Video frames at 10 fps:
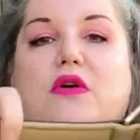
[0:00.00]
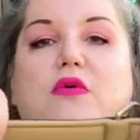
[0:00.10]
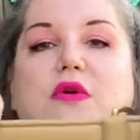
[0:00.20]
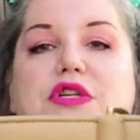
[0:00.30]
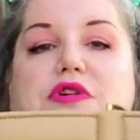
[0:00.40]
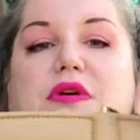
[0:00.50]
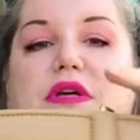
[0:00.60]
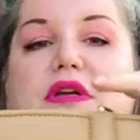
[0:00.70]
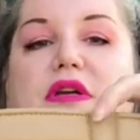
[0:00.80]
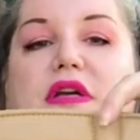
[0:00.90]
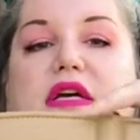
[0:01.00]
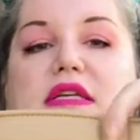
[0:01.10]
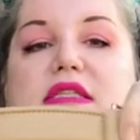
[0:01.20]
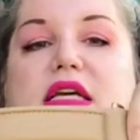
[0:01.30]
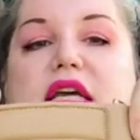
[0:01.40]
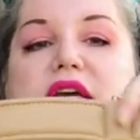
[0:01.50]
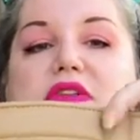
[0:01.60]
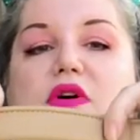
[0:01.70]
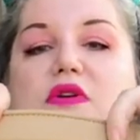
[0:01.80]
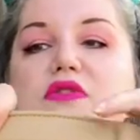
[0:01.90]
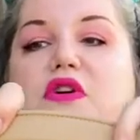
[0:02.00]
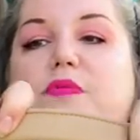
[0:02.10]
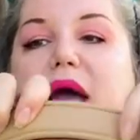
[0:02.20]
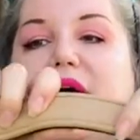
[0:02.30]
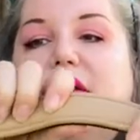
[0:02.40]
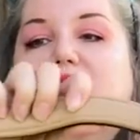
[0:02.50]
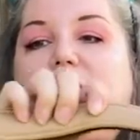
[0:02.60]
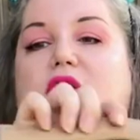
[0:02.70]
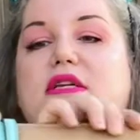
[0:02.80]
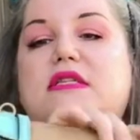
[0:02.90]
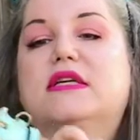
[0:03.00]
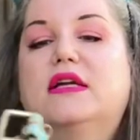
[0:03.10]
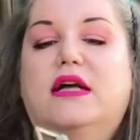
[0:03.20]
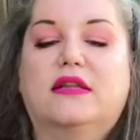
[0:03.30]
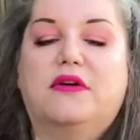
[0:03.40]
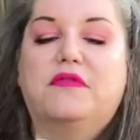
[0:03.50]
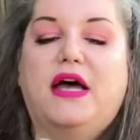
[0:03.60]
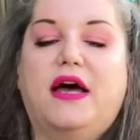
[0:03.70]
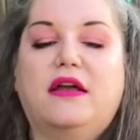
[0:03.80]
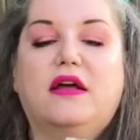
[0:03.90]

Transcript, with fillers: which you can see is also padded across it. I love that.